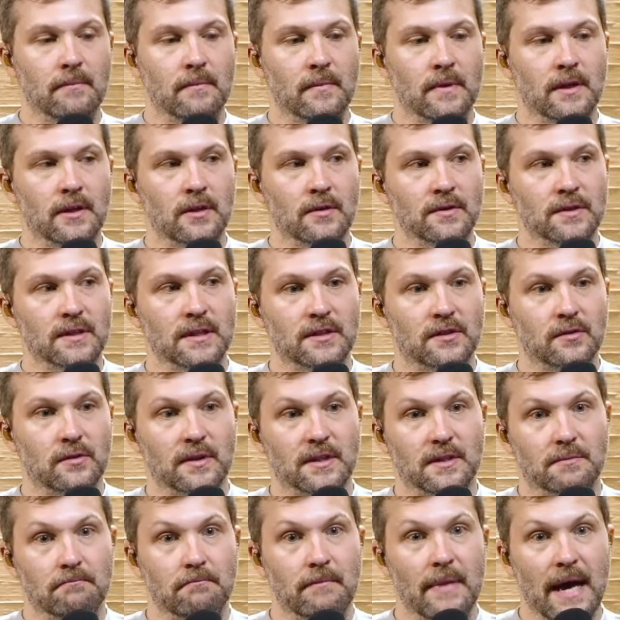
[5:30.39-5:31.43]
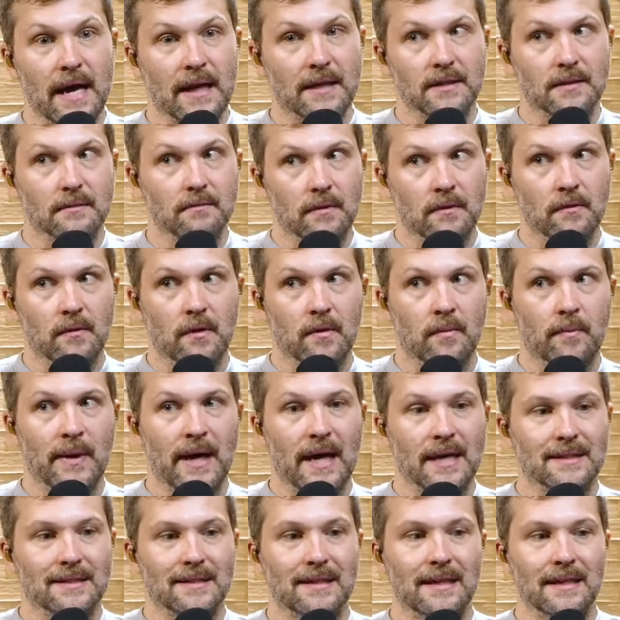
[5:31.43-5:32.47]
use it to its maximum
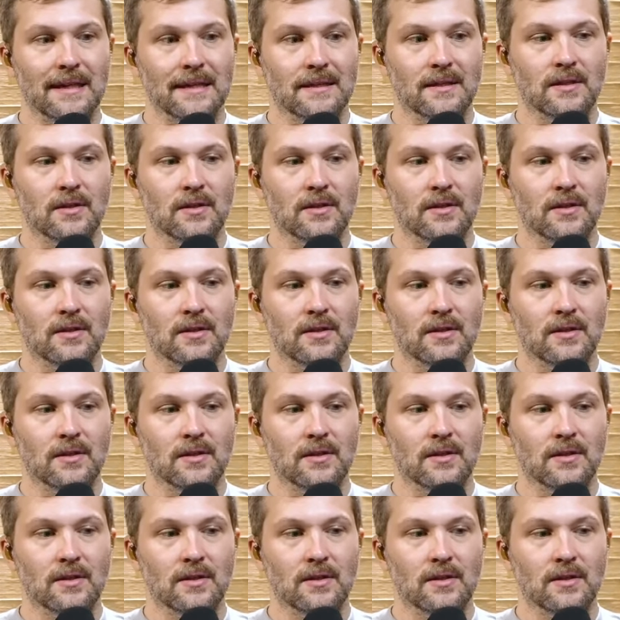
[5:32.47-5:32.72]
capacity okay.